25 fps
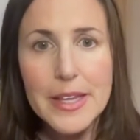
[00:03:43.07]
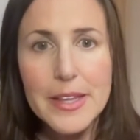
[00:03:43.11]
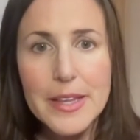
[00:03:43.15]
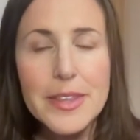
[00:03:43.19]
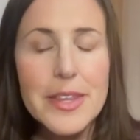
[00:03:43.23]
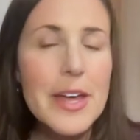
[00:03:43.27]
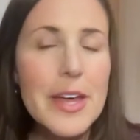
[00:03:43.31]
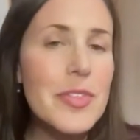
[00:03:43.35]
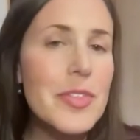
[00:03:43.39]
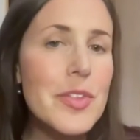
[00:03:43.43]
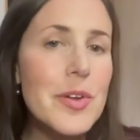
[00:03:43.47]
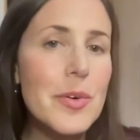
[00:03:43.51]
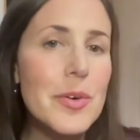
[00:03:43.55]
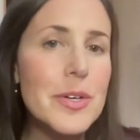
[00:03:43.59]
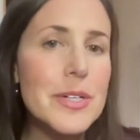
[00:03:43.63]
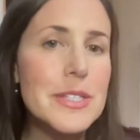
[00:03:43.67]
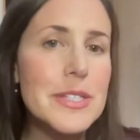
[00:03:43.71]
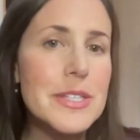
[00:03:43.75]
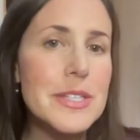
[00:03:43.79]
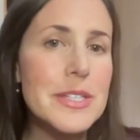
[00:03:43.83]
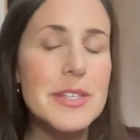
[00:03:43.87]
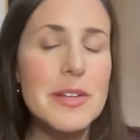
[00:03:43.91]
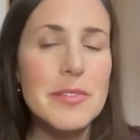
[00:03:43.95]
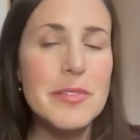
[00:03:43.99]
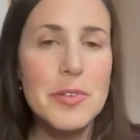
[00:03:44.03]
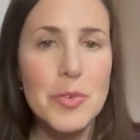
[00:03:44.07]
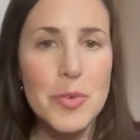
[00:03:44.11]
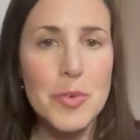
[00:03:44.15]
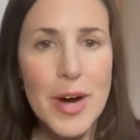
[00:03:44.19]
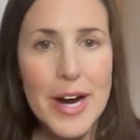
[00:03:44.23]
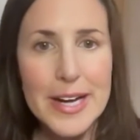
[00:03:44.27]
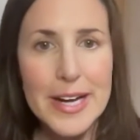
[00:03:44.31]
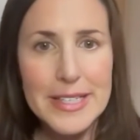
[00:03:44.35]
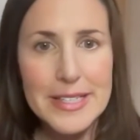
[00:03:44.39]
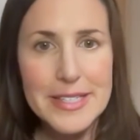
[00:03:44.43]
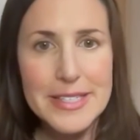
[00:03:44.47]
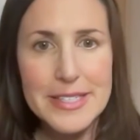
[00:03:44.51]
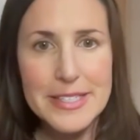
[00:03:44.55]
Then there was the civil
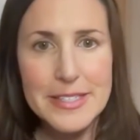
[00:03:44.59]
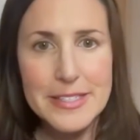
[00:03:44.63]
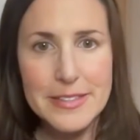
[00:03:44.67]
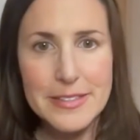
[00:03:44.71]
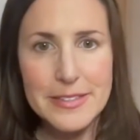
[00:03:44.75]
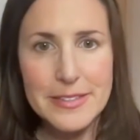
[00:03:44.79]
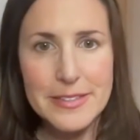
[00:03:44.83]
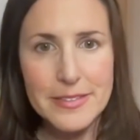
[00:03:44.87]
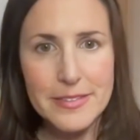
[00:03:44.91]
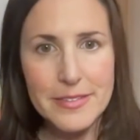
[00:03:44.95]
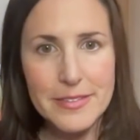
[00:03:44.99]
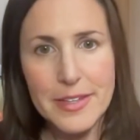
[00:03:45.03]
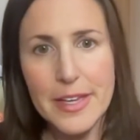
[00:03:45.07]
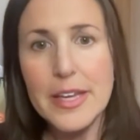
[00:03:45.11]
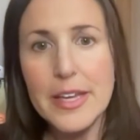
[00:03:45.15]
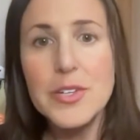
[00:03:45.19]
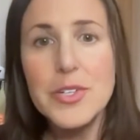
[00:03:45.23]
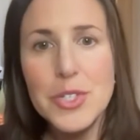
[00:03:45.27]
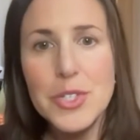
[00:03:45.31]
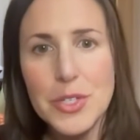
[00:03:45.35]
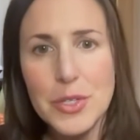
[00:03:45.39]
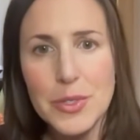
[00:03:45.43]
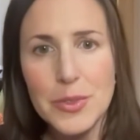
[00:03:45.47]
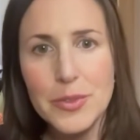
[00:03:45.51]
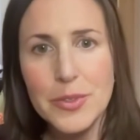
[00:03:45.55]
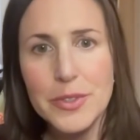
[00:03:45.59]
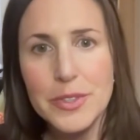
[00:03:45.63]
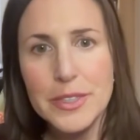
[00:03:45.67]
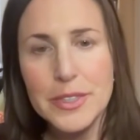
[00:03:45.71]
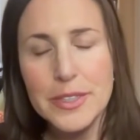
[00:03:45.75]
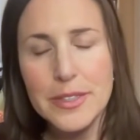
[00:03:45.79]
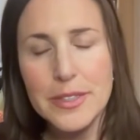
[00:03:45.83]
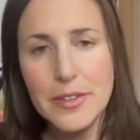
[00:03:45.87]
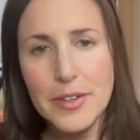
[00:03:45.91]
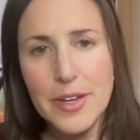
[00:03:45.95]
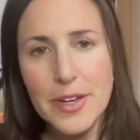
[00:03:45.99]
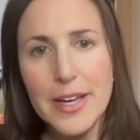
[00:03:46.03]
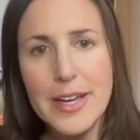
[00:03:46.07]
rights issue,
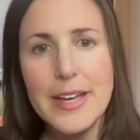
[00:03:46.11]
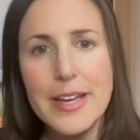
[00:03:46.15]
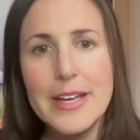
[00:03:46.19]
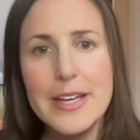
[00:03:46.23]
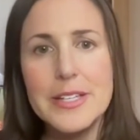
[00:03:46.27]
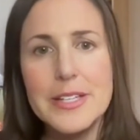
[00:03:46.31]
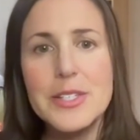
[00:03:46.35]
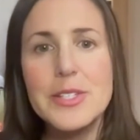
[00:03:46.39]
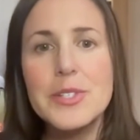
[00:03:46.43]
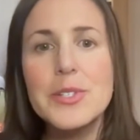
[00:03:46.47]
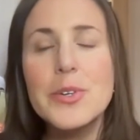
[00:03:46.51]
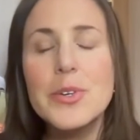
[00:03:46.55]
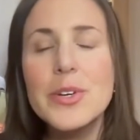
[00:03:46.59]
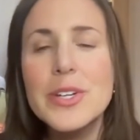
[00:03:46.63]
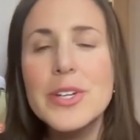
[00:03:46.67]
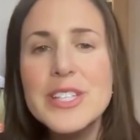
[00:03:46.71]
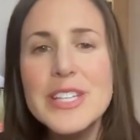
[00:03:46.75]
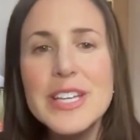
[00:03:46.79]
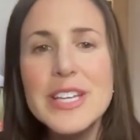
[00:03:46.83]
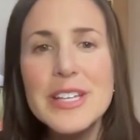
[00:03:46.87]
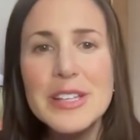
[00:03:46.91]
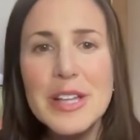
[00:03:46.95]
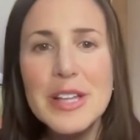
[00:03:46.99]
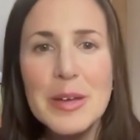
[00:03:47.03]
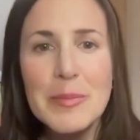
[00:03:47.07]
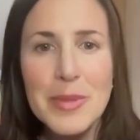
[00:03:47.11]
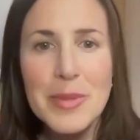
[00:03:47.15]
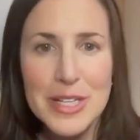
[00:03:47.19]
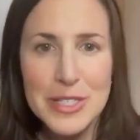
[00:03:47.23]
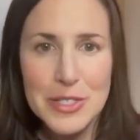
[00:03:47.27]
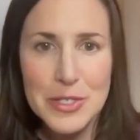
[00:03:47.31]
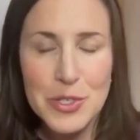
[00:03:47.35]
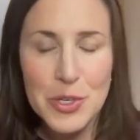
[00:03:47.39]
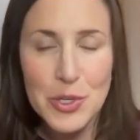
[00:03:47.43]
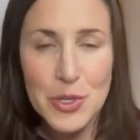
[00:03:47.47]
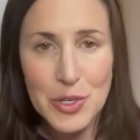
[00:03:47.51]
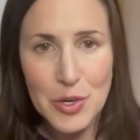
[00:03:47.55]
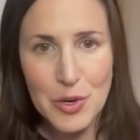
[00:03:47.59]
okay? As soon as Elon
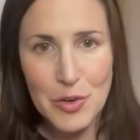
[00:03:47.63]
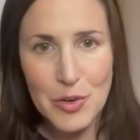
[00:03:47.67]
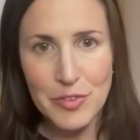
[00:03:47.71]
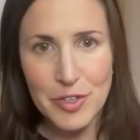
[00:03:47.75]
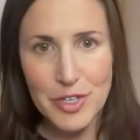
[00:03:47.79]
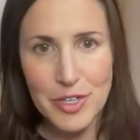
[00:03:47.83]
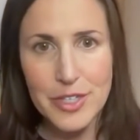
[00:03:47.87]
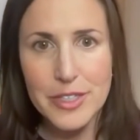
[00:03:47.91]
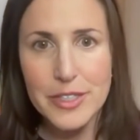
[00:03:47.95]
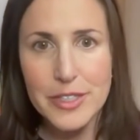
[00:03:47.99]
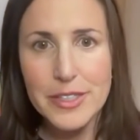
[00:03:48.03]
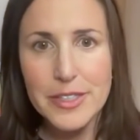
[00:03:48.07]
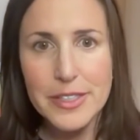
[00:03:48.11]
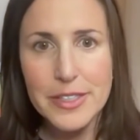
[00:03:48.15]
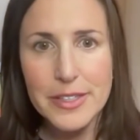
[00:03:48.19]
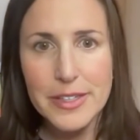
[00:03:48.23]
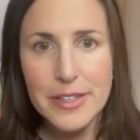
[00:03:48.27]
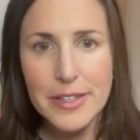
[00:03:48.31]
Musk took over,